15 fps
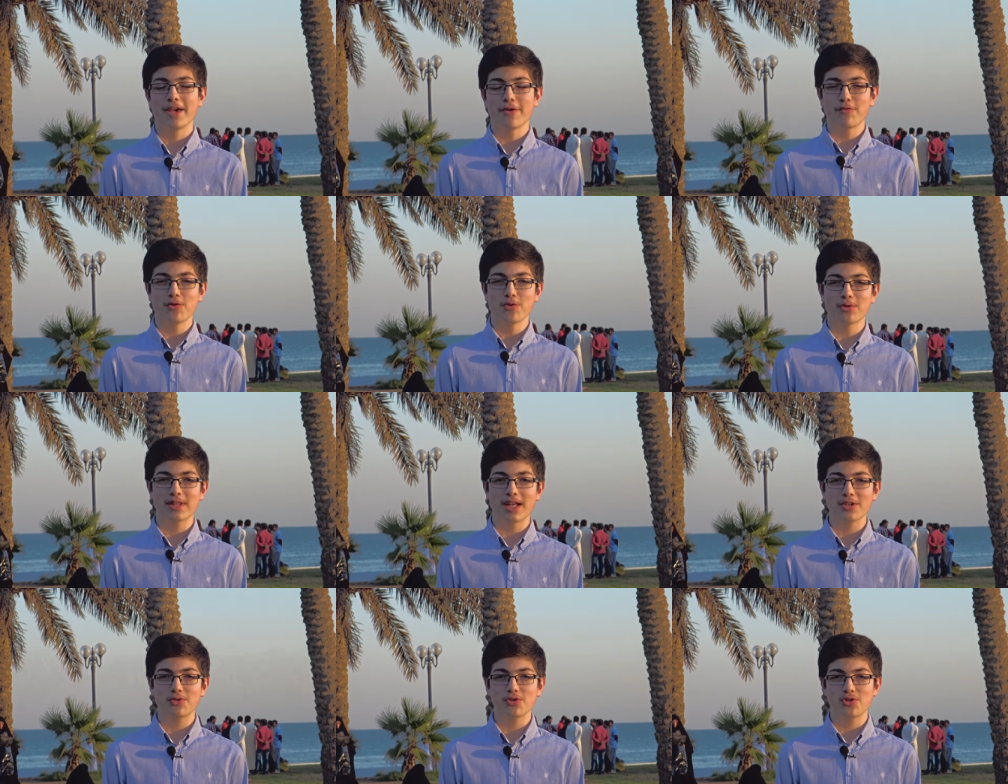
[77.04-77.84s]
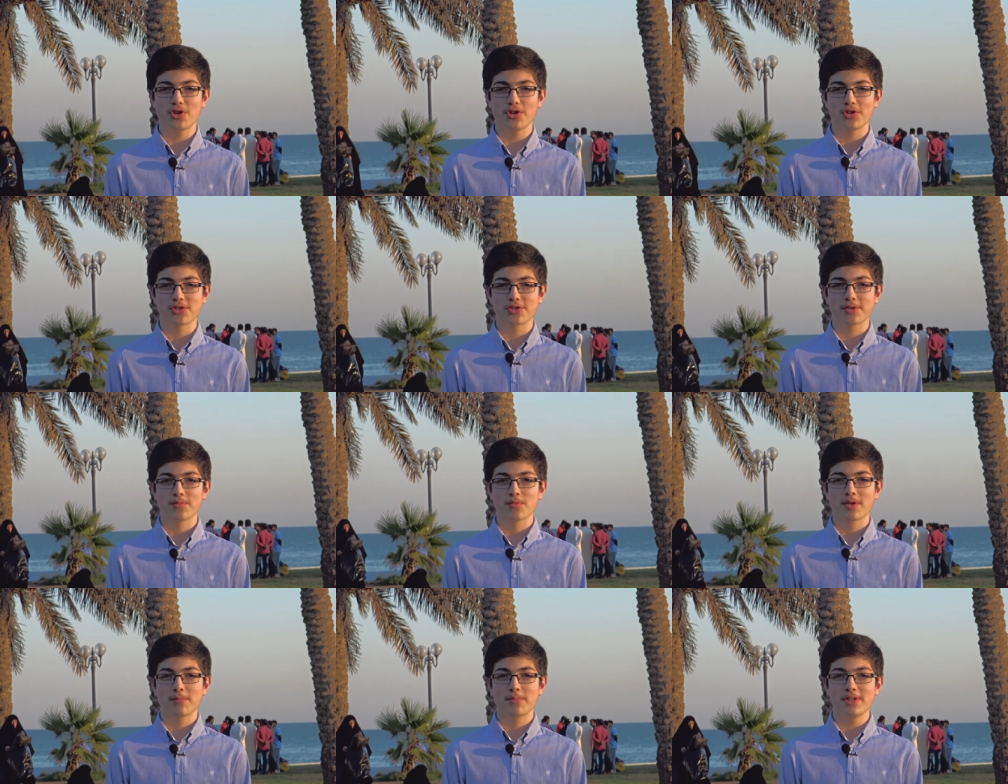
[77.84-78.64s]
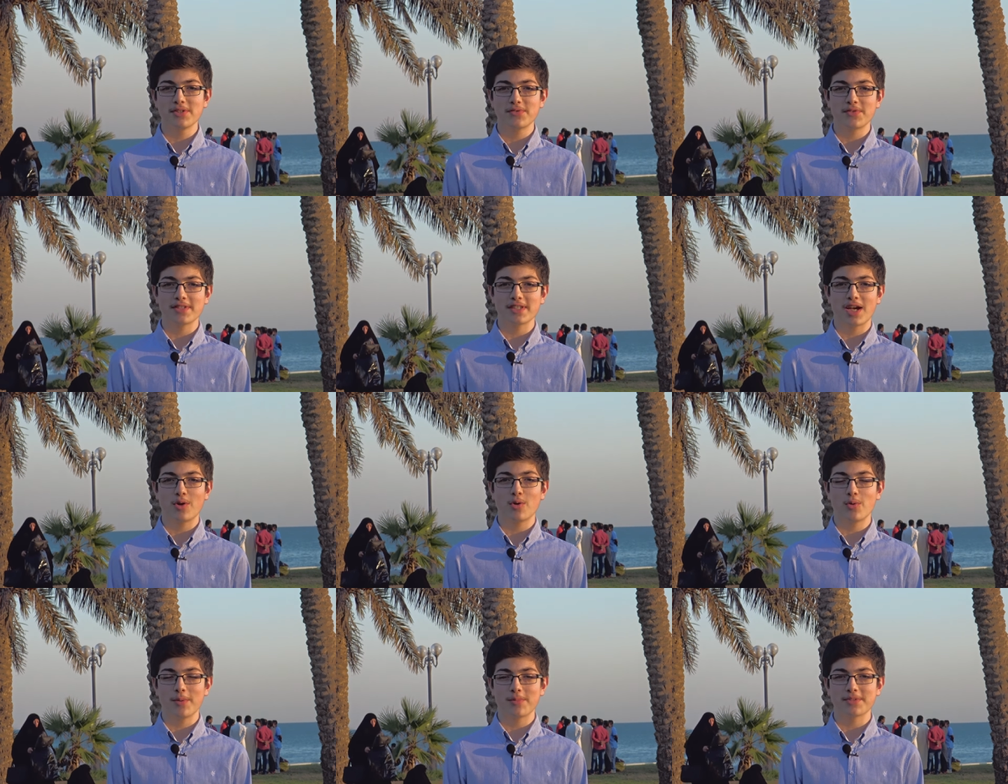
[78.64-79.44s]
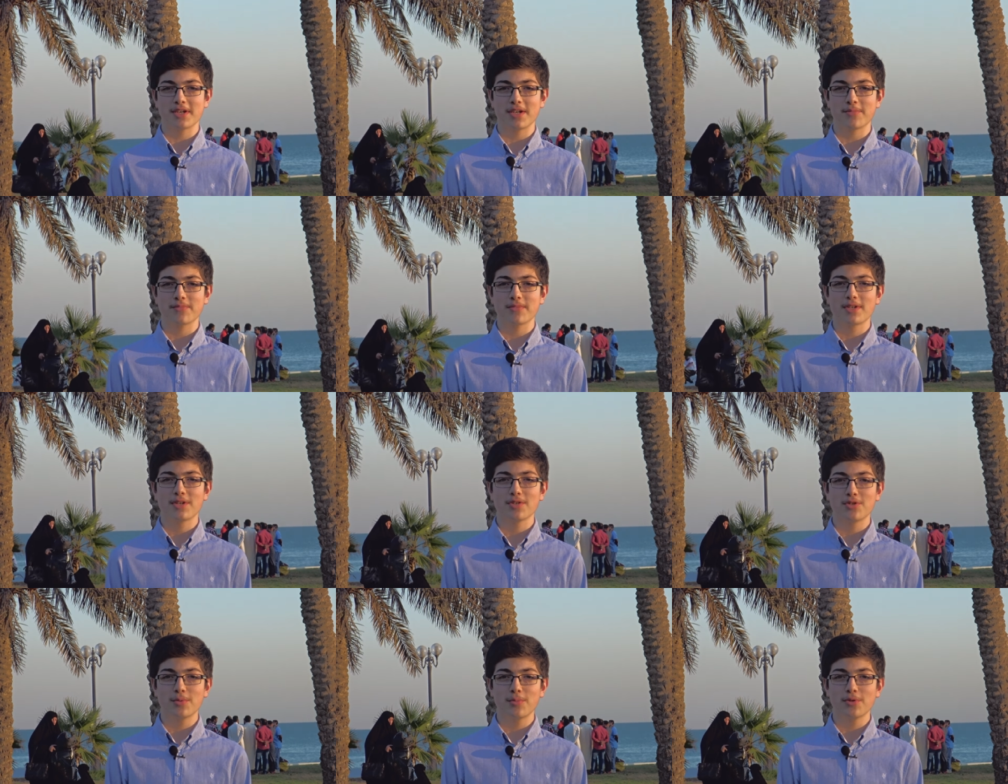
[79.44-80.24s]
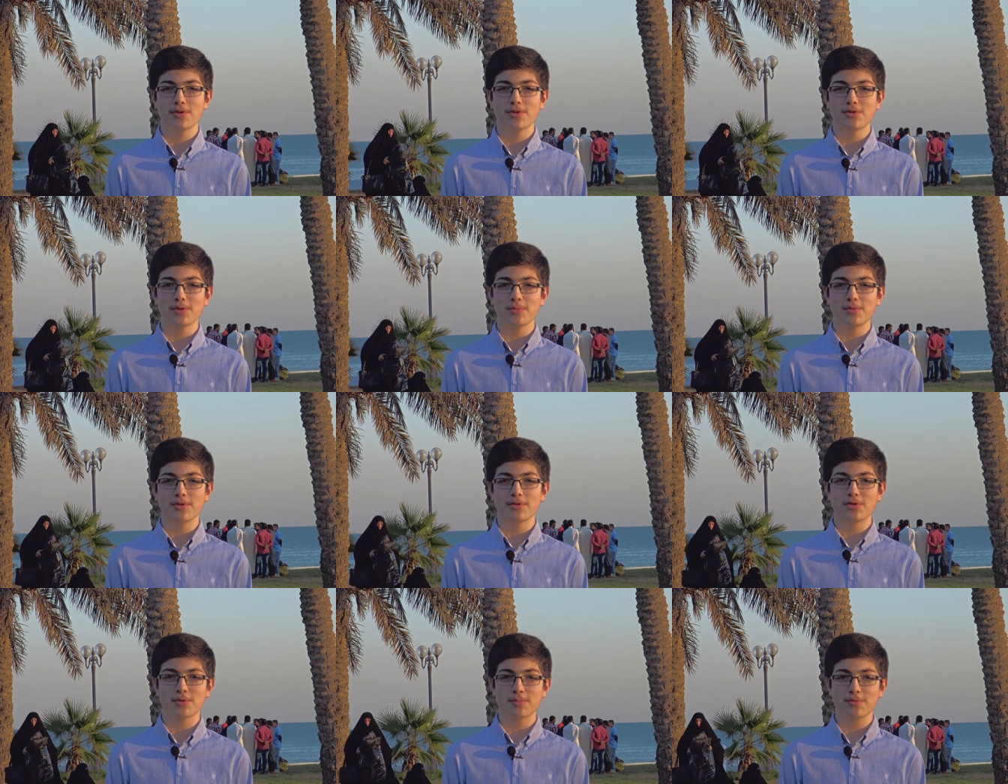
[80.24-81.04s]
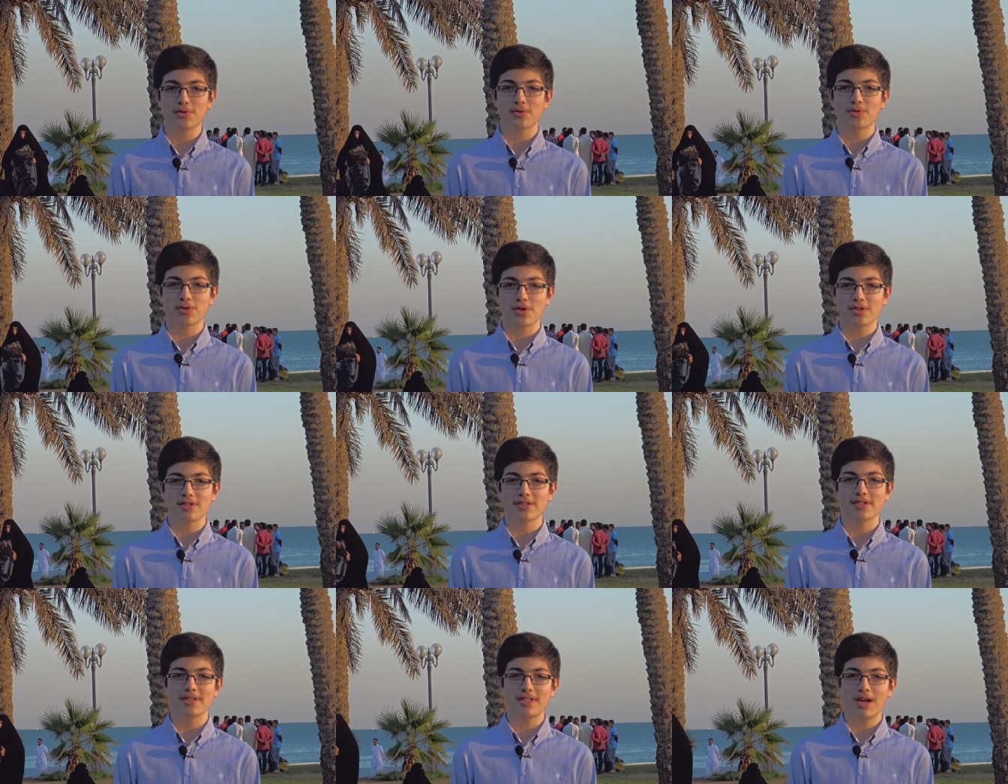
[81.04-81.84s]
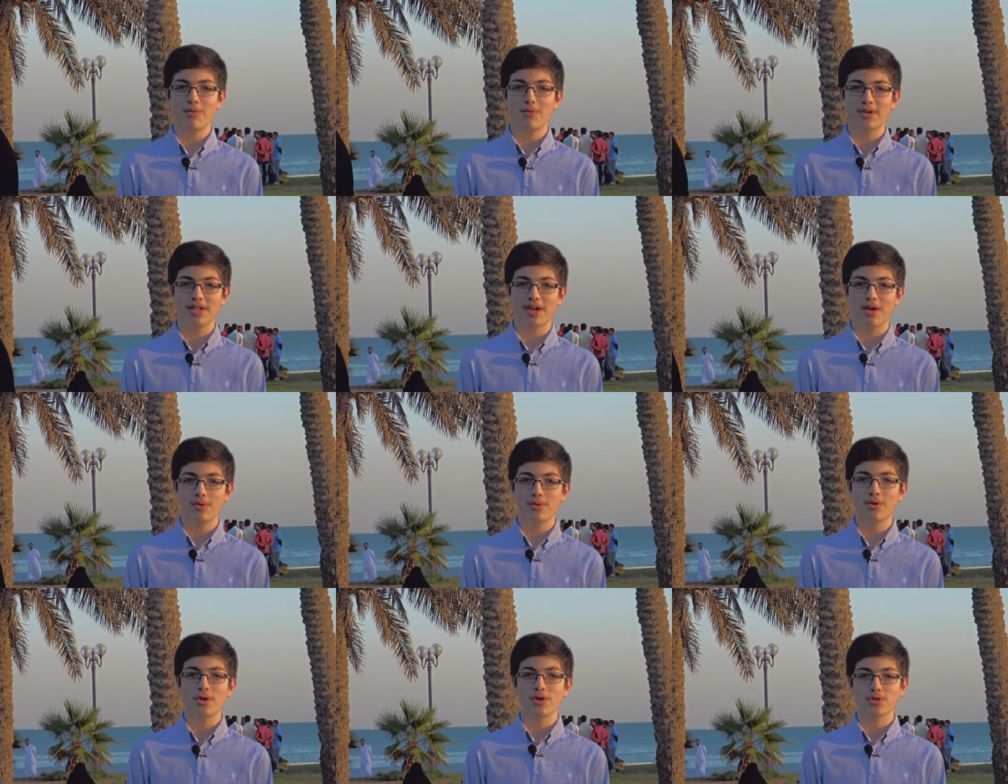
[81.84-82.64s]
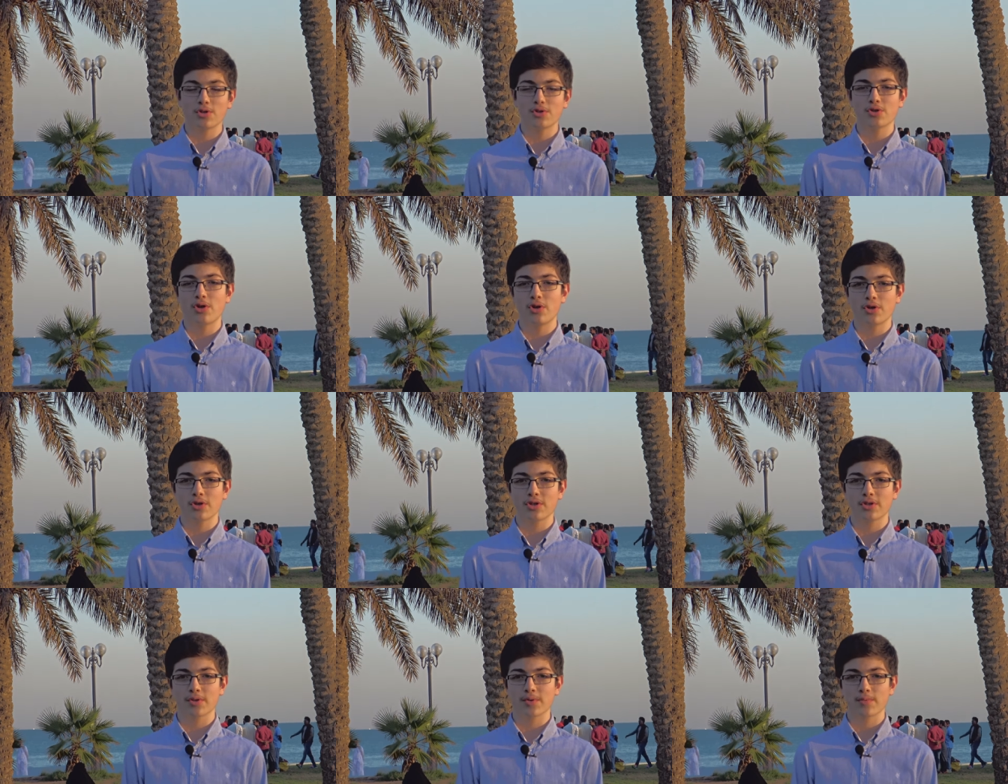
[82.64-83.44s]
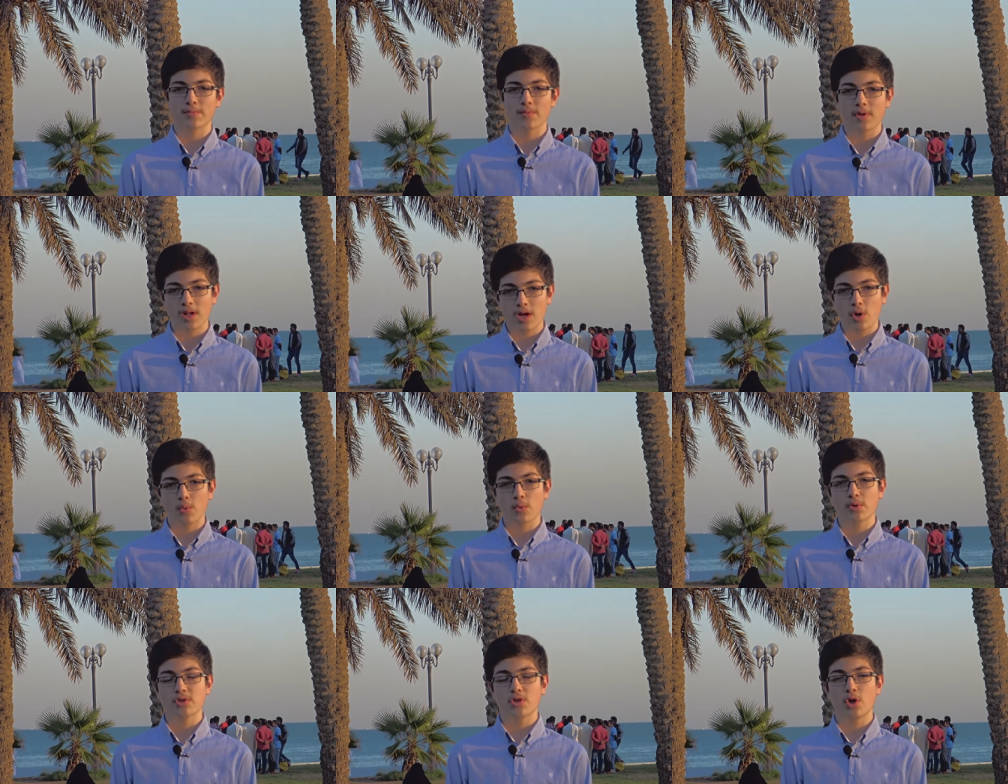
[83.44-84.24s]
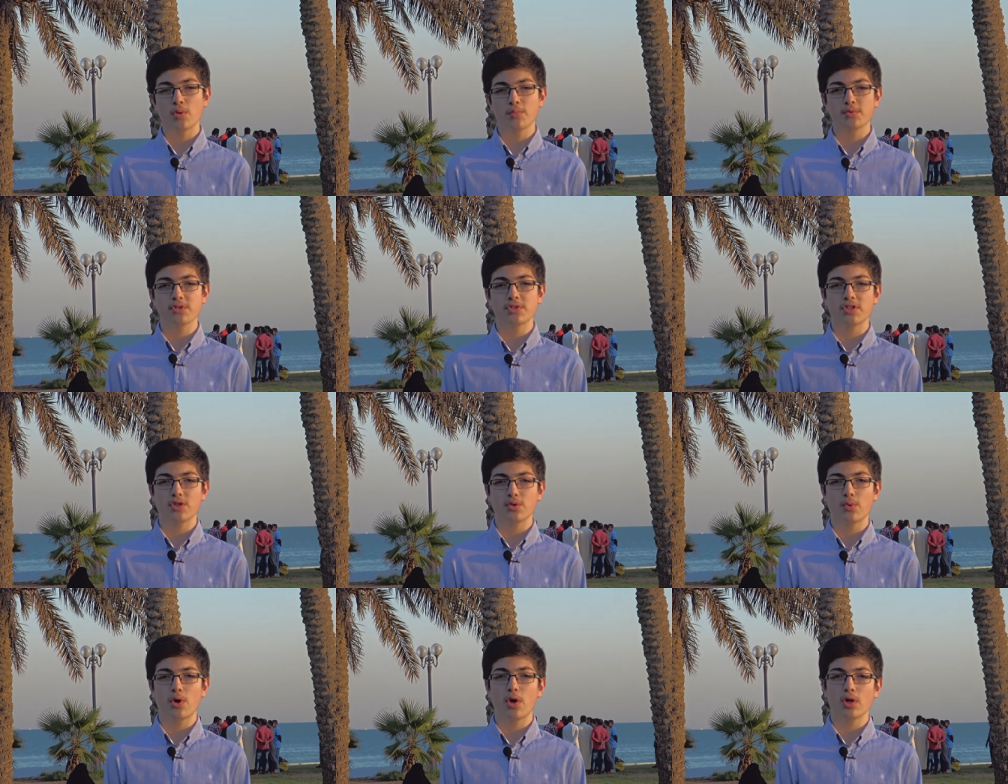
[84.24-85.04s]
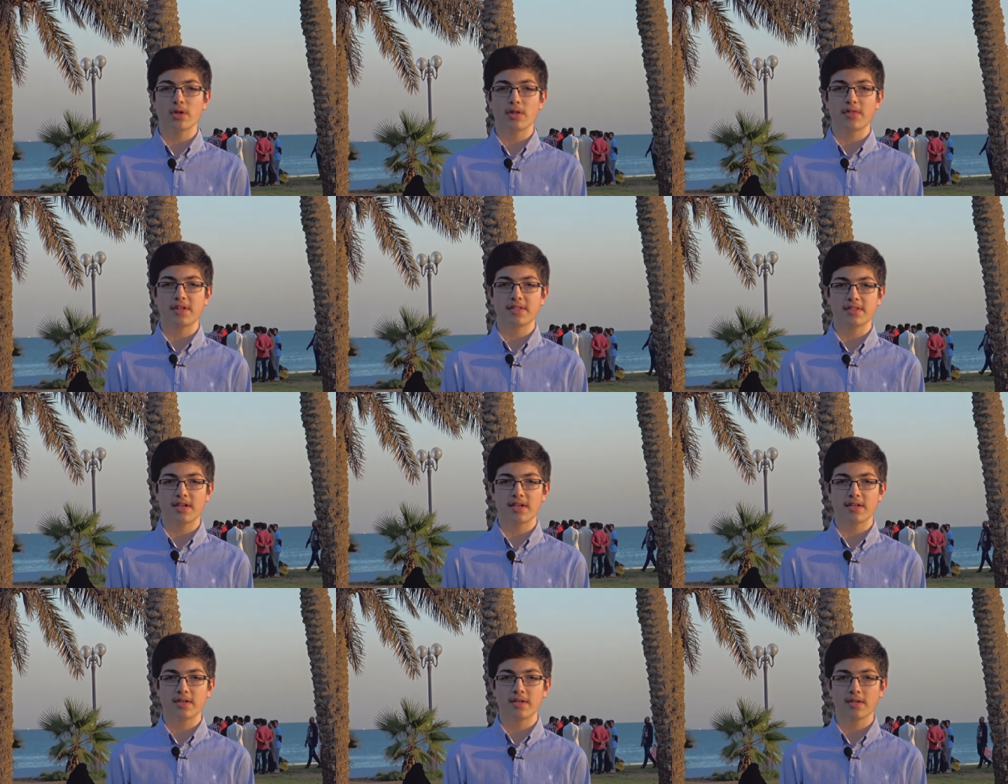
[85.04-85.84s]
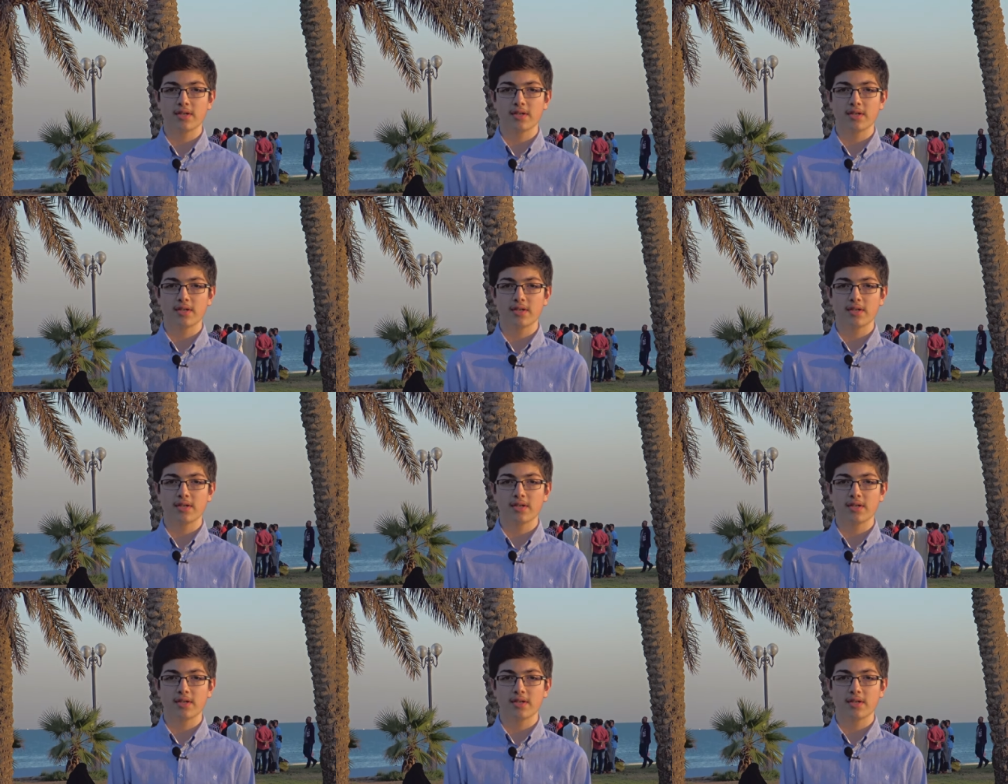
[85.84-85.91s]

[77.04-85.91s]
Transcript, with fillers: If you would like to join us, please visit our website, w w w dot dawah now dot org. We would hope to see you all on that day.